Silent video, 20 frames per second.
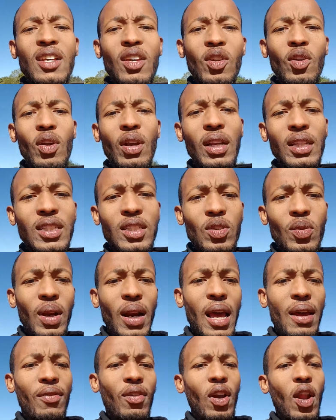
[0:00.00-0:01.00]
You really just want
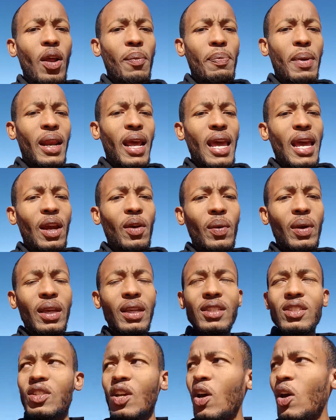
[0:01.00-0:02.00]
to have a lot better equity.
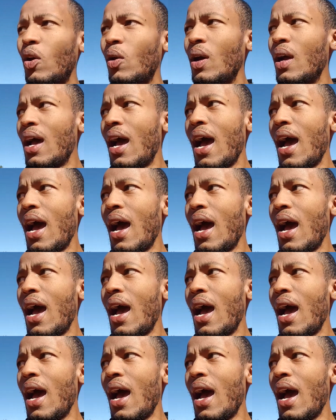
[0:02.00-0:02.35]
So